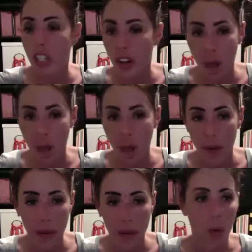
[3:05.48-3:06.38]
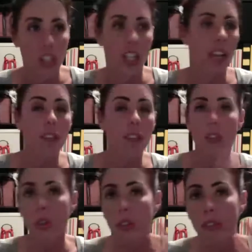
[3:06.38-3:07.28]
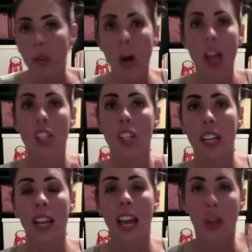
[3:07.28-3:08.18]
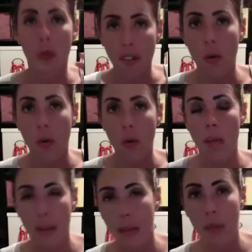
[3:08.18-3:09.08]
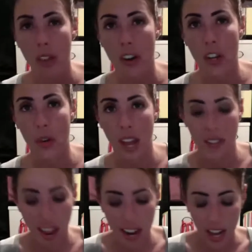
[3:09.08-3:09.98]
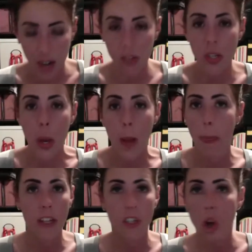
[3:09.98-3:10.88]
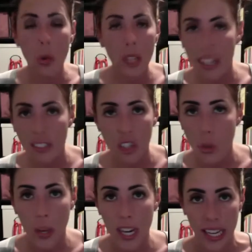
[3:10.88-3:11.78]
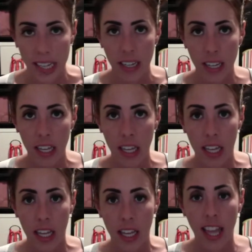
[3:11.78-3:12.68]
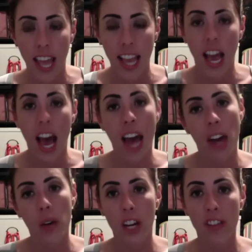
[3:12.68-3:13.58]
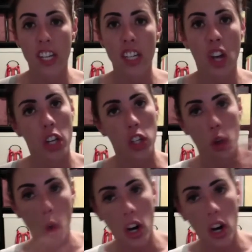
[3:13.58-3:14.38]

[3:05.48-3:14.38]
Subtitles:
don't know how many people are watching. If there's 2 of you watching and you ever want to play Big Brother and you get in that house, don't let the twin in. Like, I don't care if he's on your